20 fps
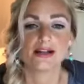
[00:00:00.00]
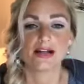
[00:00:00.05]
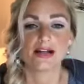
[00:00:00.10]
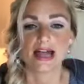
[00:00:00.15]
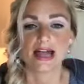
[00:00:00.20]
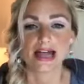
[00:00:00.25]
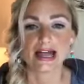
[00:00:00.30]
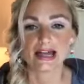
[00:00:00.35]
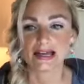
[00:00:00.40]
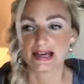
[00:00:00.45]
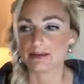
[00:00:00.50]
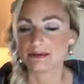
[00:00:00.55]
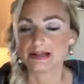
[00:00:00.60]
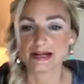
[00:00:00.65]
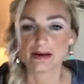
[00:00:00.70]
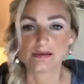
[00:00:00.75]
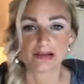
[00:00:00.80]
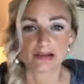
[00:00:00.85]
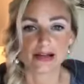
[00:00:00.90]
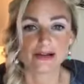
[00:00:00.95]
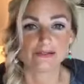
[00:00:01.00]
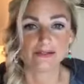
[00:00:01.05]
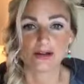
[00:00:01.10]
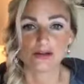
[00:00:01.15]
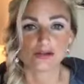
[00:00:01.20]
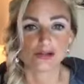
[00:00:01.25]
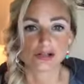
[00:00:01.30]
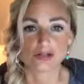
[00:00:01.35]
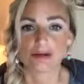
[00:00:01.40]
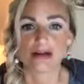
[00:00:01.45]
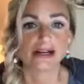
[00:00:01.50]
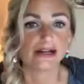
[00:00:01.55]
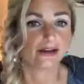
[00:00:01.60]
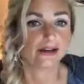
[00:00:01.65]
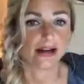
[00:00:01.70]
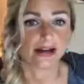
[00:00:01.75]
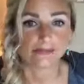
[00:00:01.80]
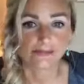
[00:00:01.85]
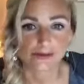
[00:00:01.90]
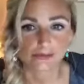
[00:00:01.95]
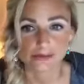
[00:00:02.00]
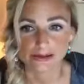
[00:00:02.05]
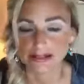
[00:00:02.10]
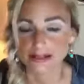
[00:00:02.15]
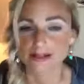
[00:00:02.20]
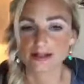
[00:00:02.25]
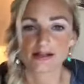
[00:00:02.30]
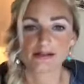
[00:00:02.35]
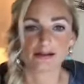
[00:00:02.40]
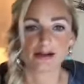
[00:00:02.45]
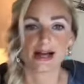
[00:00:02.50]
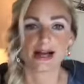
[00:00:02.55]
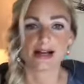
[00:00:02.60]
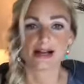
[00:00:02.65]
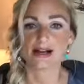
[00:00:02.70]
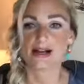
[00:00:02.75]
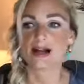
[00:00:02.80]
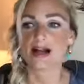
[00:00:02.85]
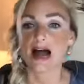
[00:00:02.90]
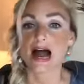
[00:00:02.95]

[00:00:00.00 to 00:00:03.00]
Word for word: and i mean i'm a life coach so i hear it every week i